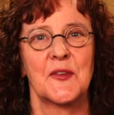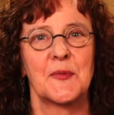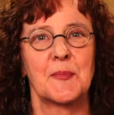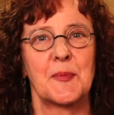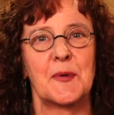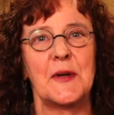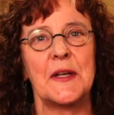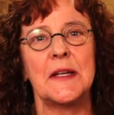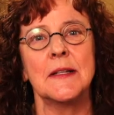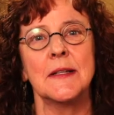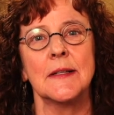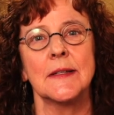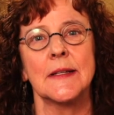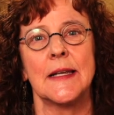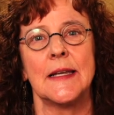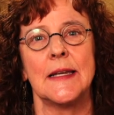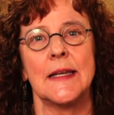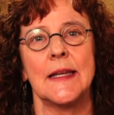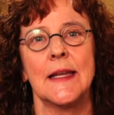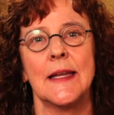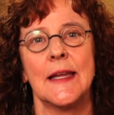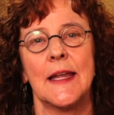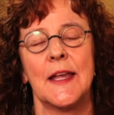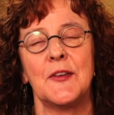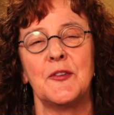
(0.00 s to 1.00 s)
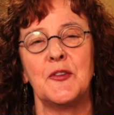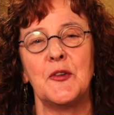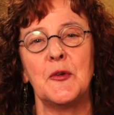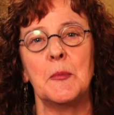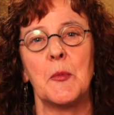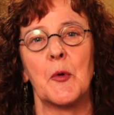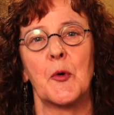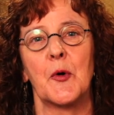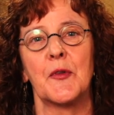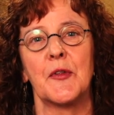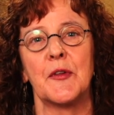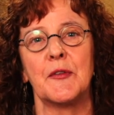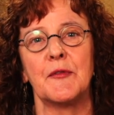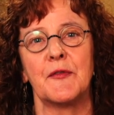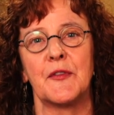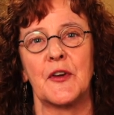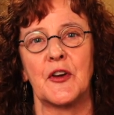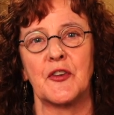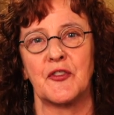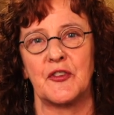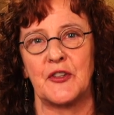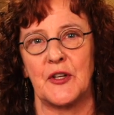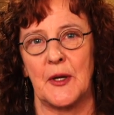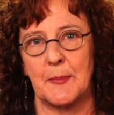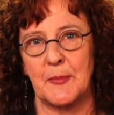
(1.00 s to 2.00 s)
Spring cleaning can do more than
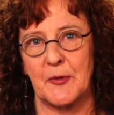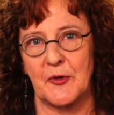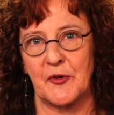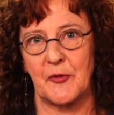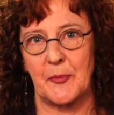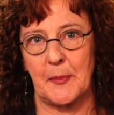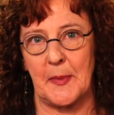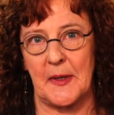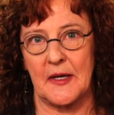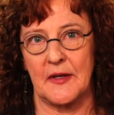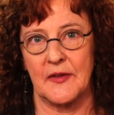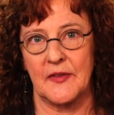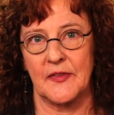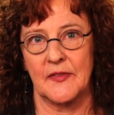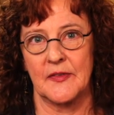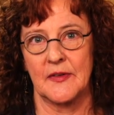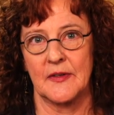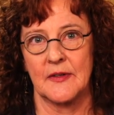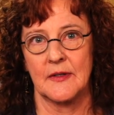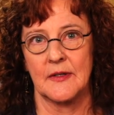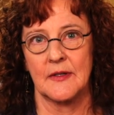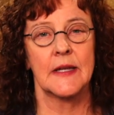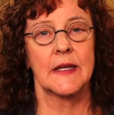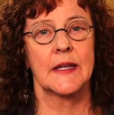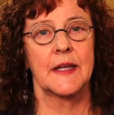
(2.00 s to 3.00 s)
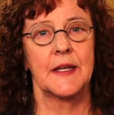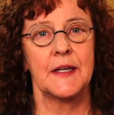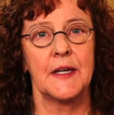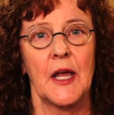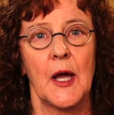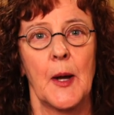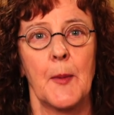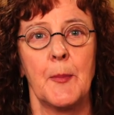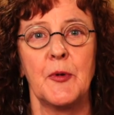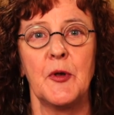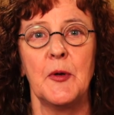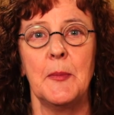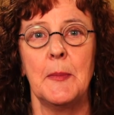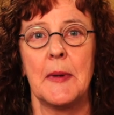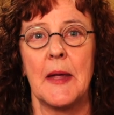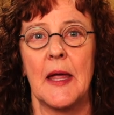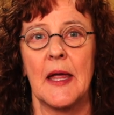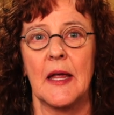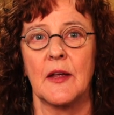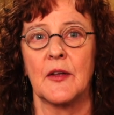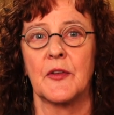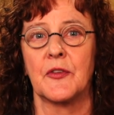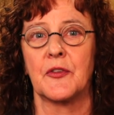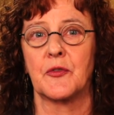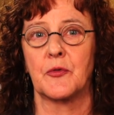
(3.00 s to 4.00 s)
freshen up your space. It can help you
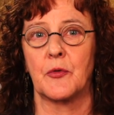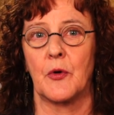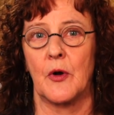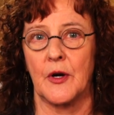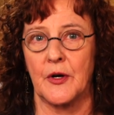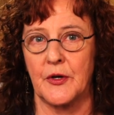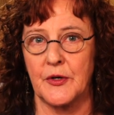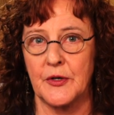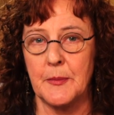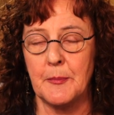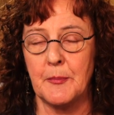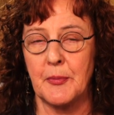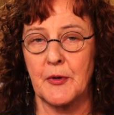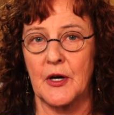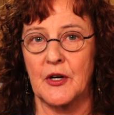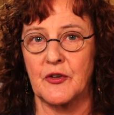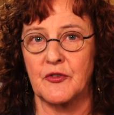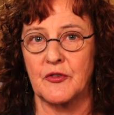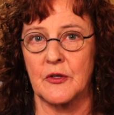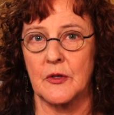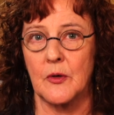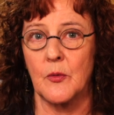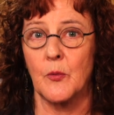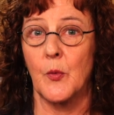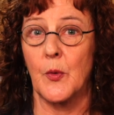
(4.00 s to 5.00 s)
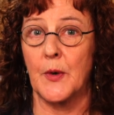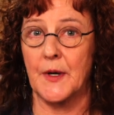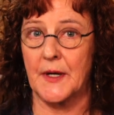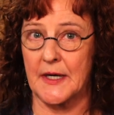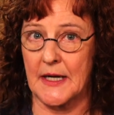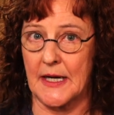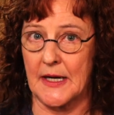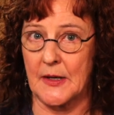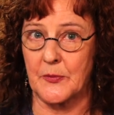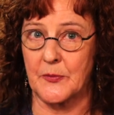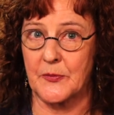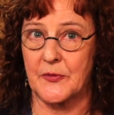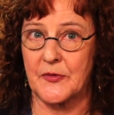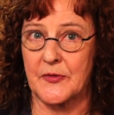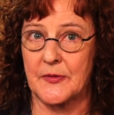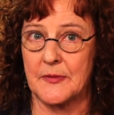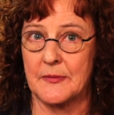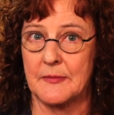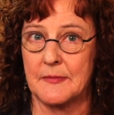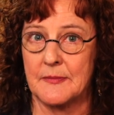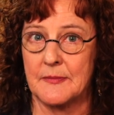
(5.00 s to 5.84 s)
make a stronger impression when it counts.